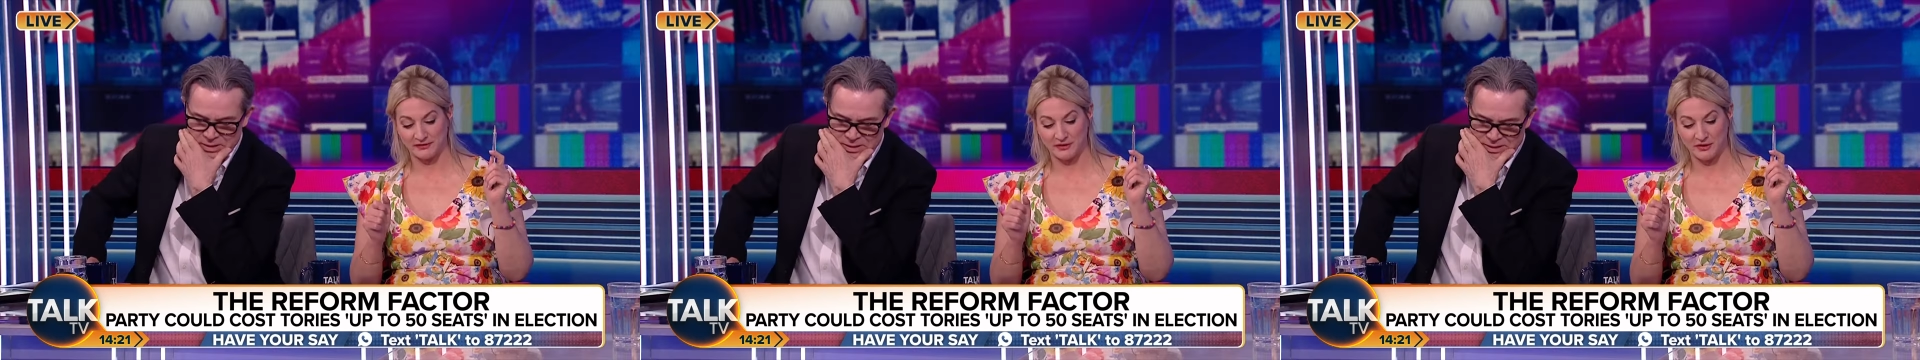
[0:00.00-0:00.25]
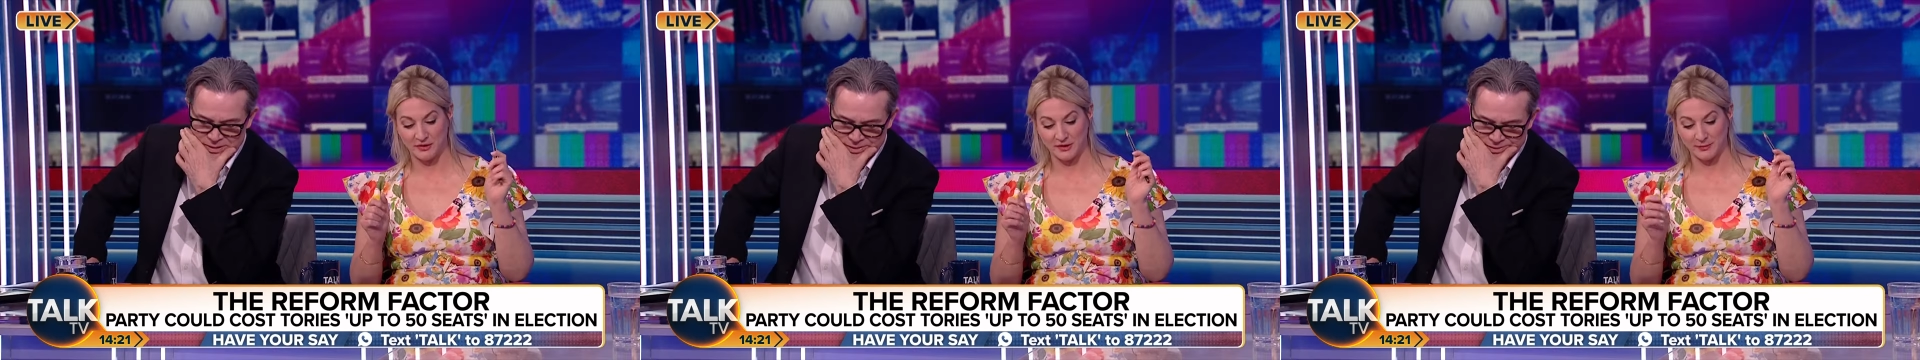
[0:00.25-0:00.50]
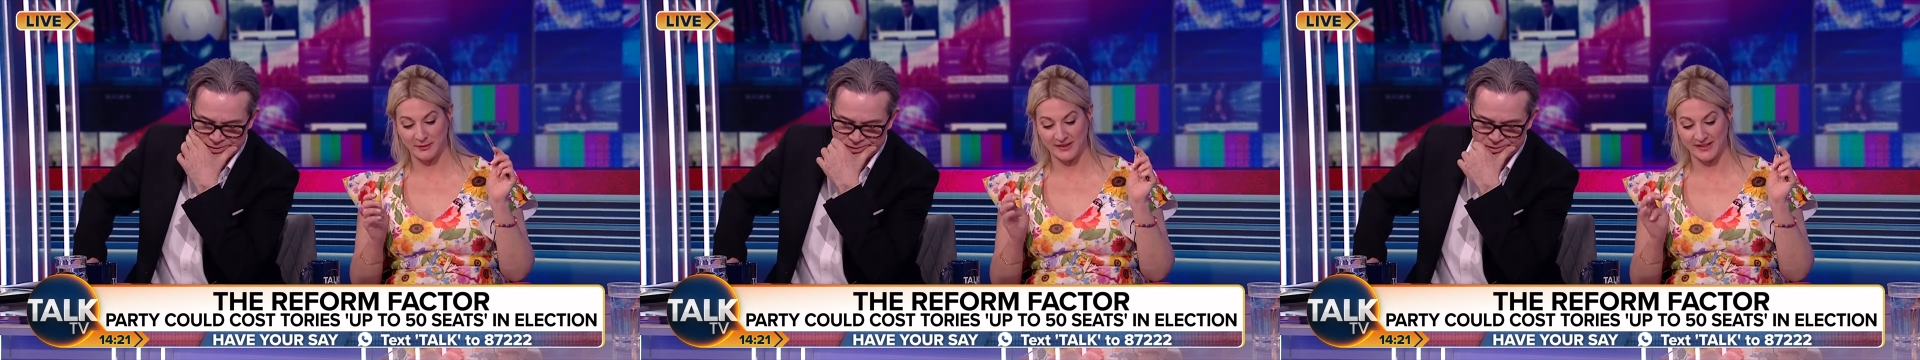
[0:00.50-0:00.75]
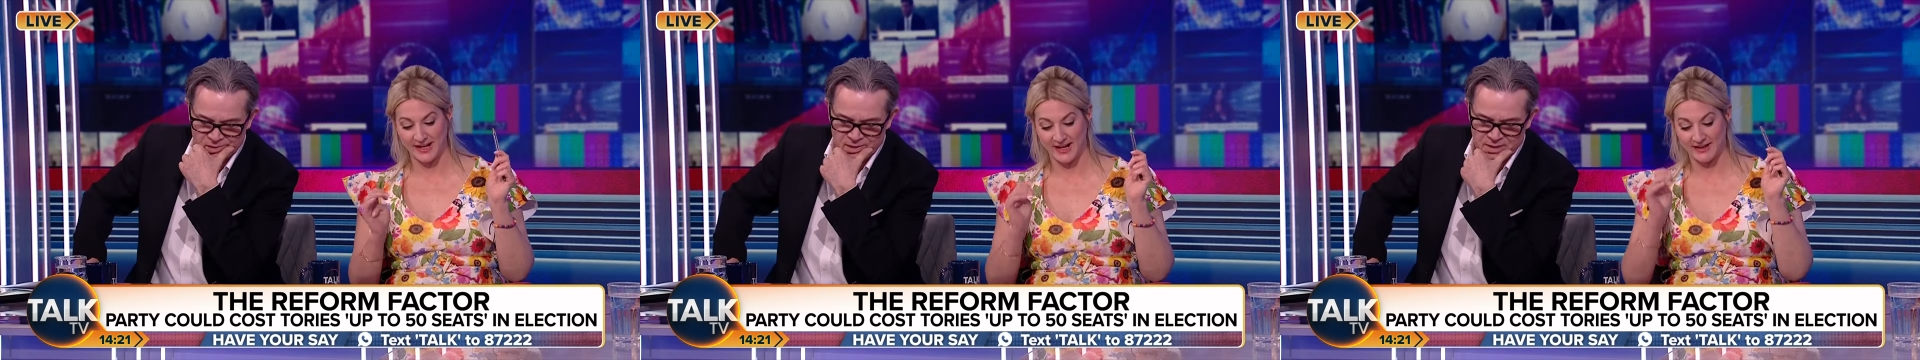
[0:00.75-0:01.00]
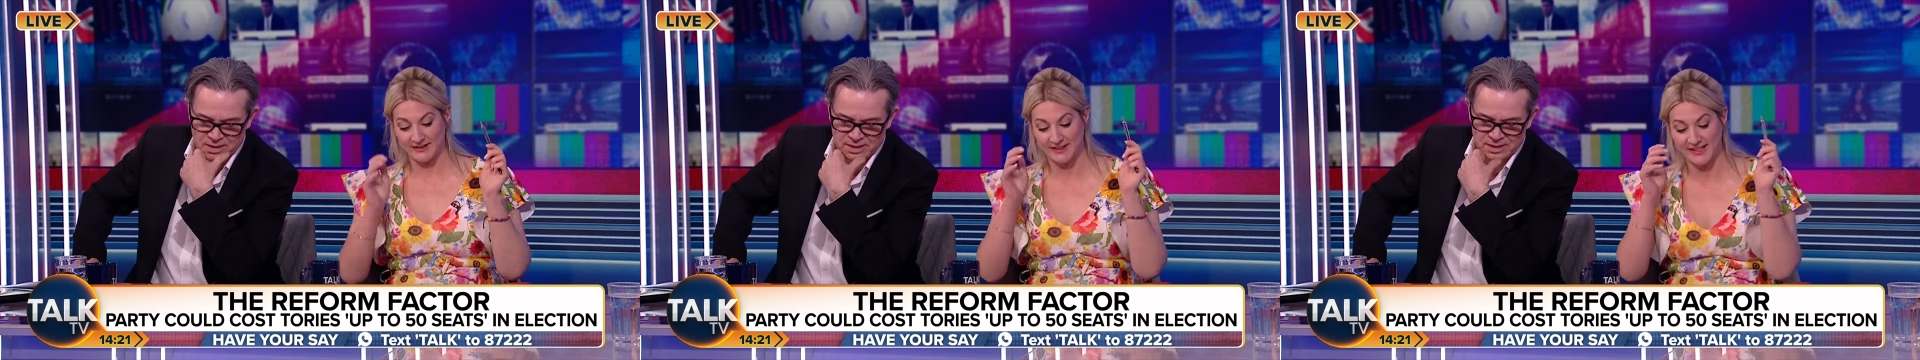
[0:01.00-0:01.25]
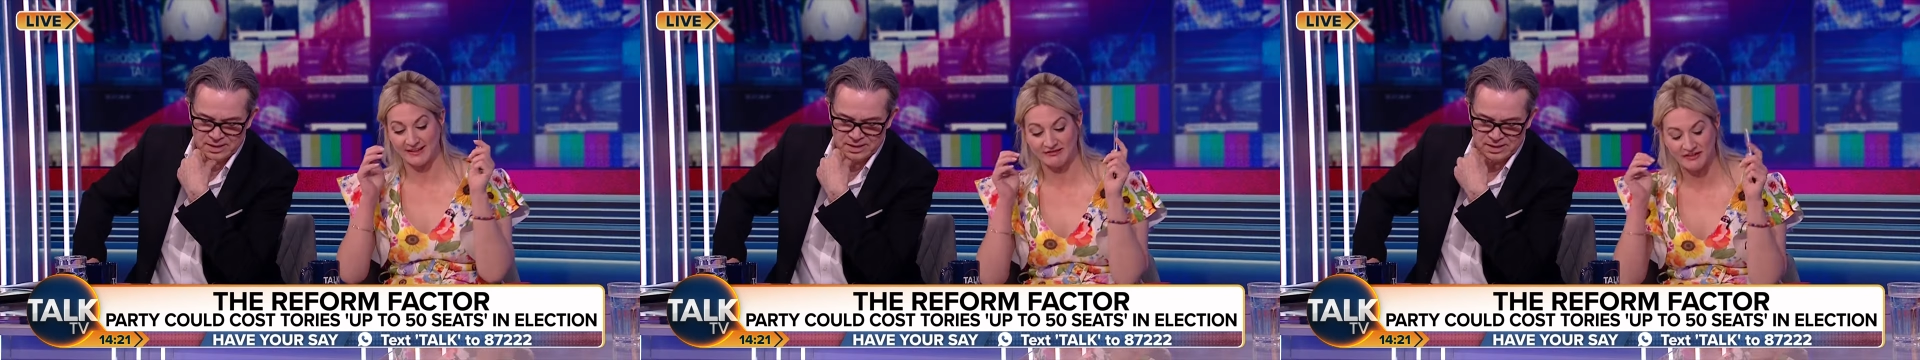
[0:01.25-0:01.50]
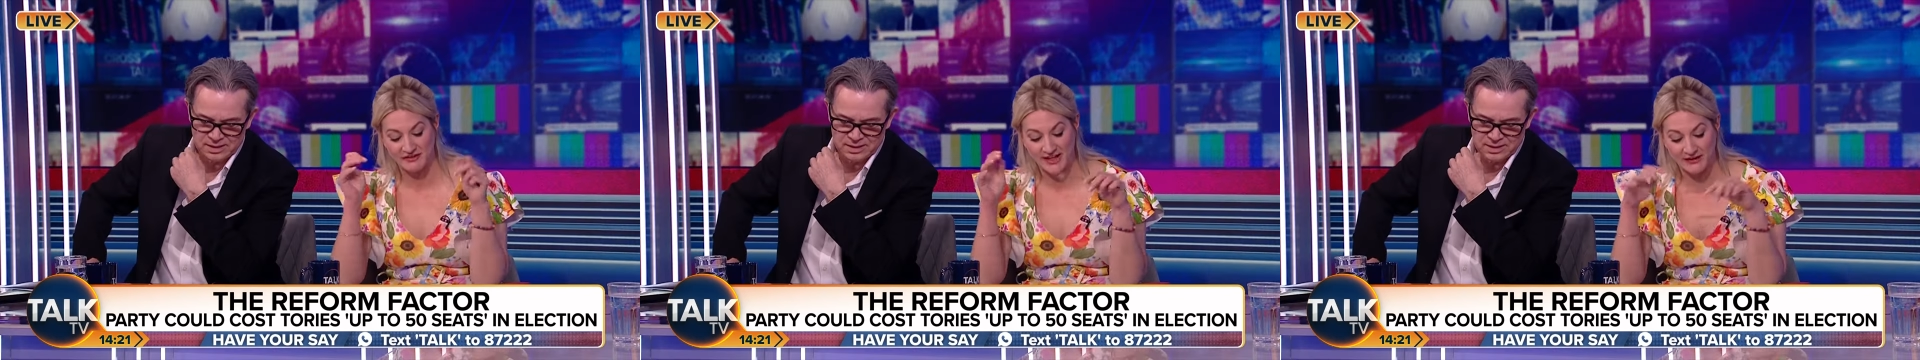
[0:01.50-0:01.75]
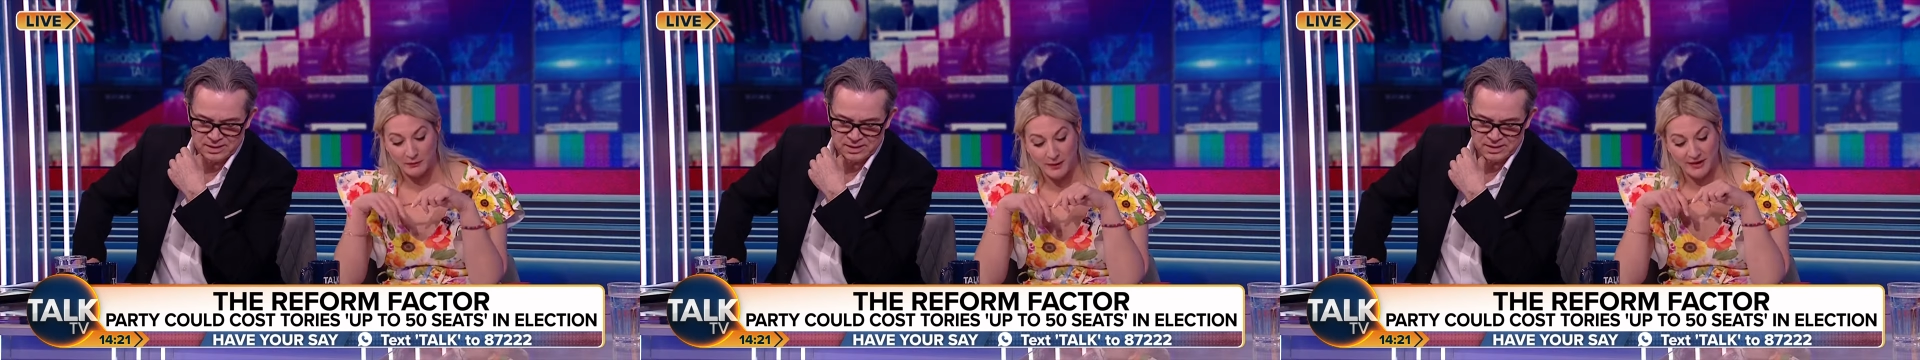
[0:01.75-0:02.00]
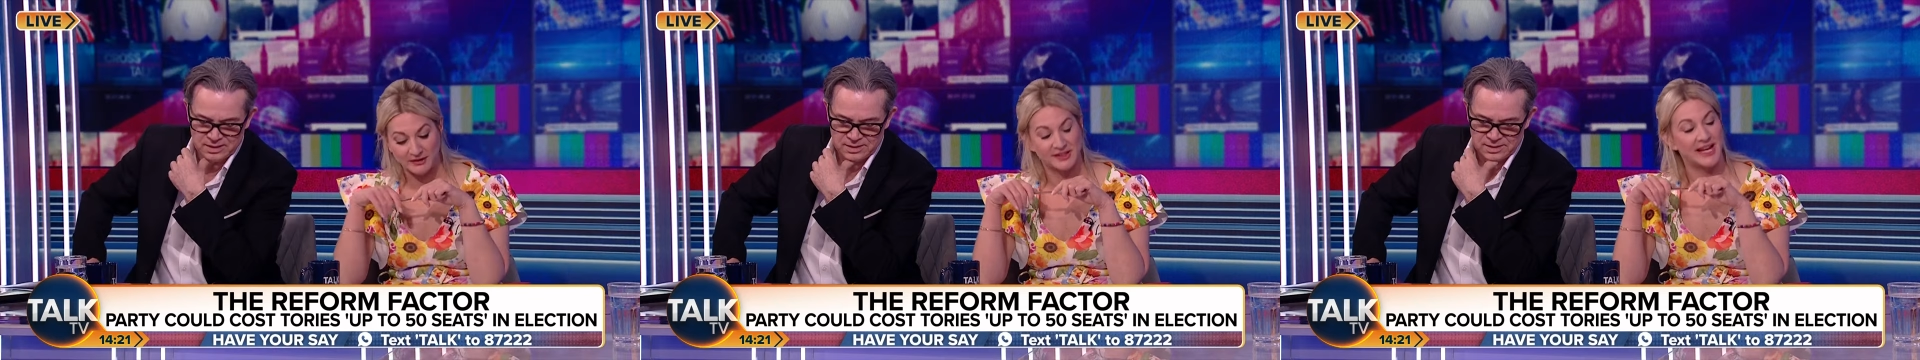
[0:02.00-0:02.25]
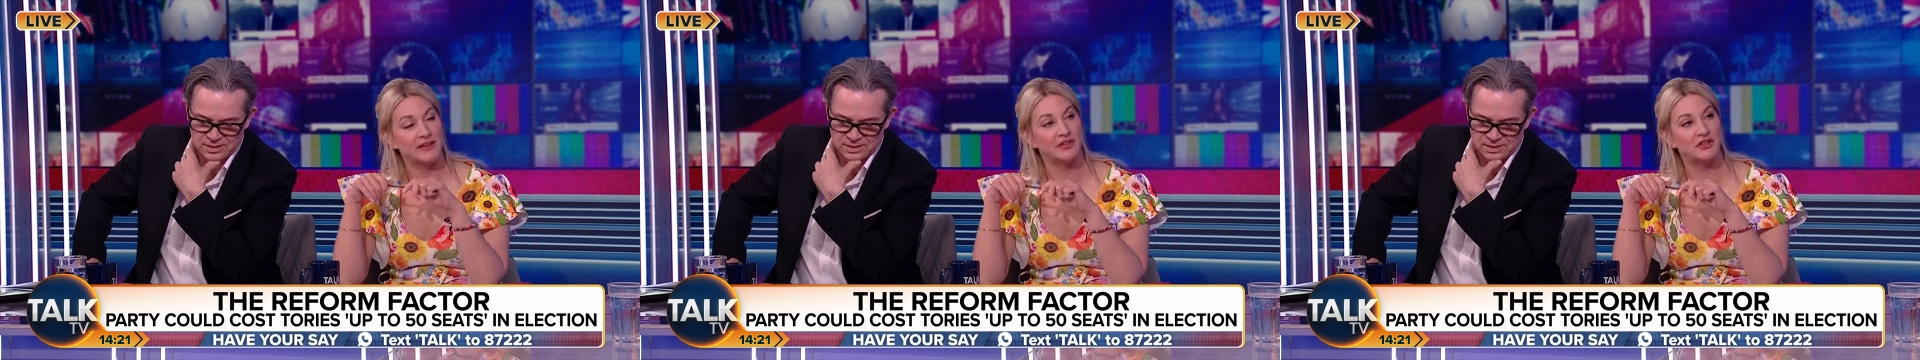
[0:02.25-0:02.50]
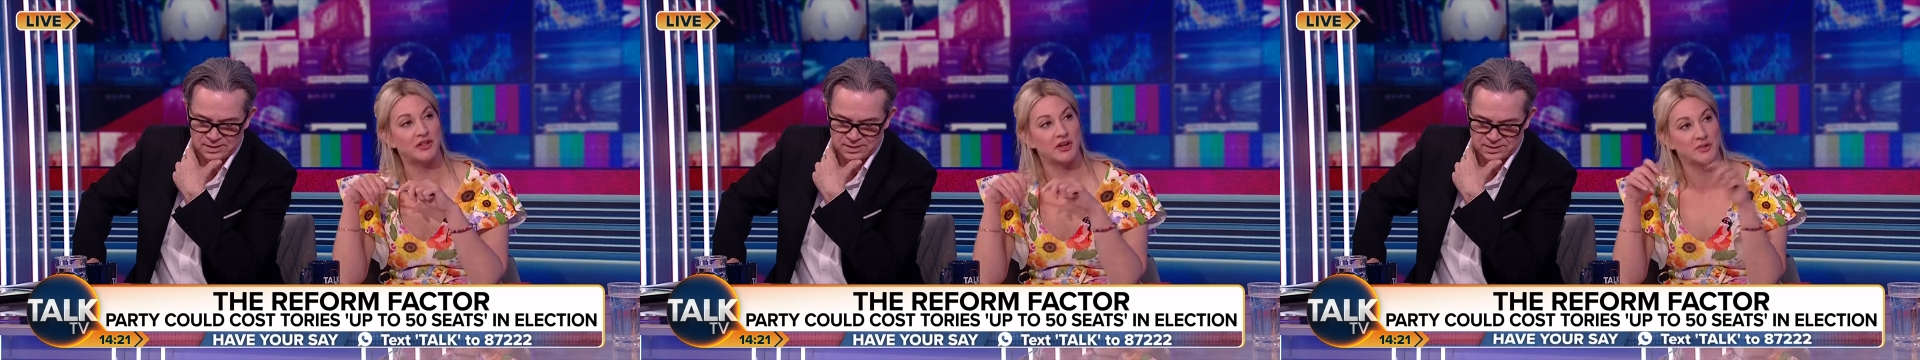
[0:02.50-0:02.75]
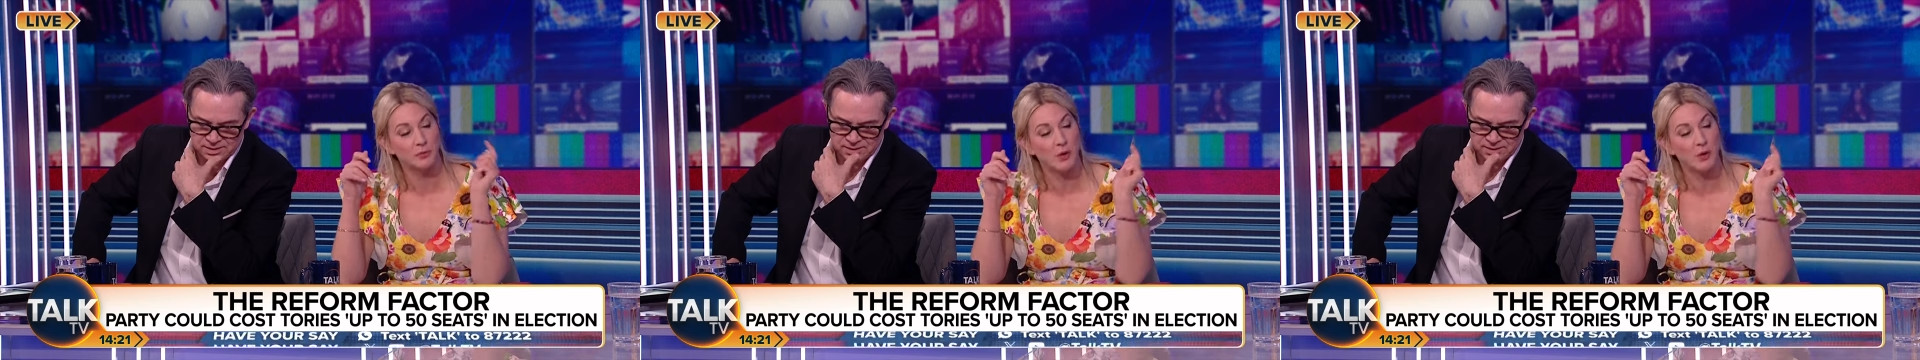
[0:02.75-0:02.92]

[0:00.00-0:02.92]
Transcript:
Speaker 1: of course, was Secretary of State for Wales, David Jones,